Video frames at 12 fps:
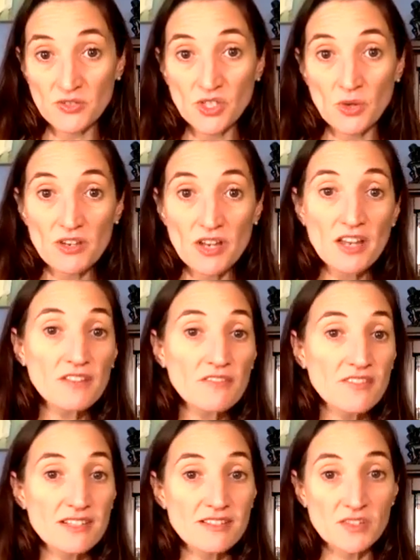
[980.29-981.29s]
So none
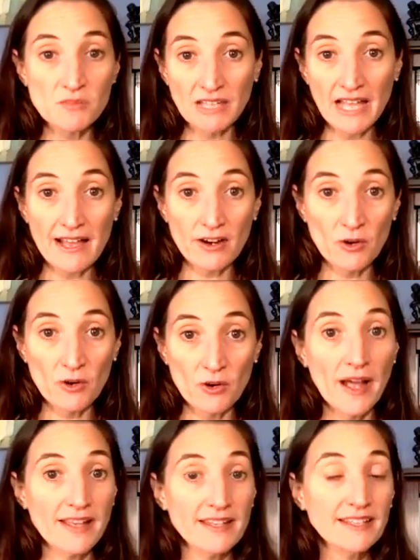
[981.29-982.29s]
of this is black or
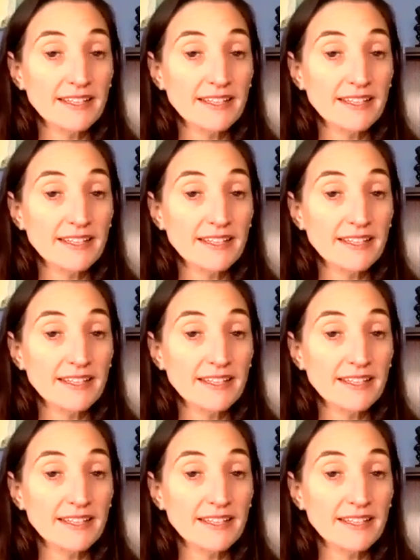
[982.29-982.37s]
white.